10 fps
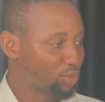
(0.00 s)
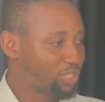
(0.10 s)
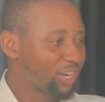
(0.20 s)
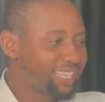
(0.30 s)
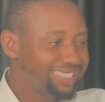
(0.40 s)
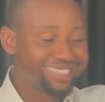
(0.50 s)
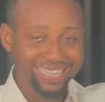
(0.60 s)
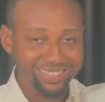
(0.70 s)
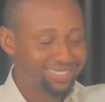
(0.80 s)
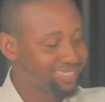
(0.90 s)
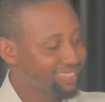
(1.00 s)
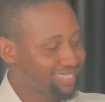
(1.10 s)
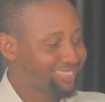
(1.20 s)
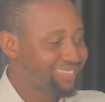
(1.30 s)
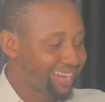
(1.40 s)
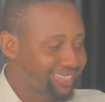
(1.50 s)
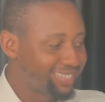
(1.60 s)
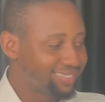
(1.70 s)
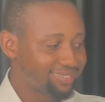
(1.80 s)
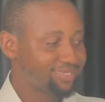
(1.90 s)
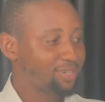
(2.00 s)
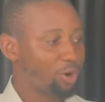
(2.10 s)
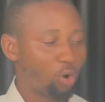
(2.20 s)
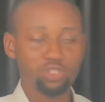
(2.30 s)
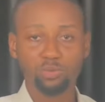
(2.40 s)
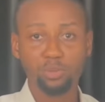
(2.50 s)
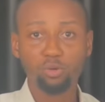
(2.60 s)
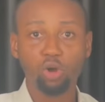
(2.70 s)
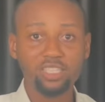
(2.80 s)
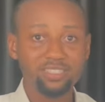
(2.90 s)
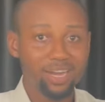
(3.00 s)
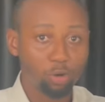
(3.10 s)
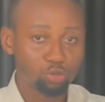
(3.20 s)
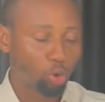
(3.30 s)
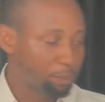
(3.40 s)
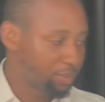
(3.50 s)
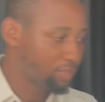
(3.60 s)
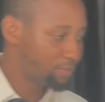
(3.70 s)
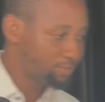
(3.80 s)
So it's not really red, it's regged, or some people call it record copy.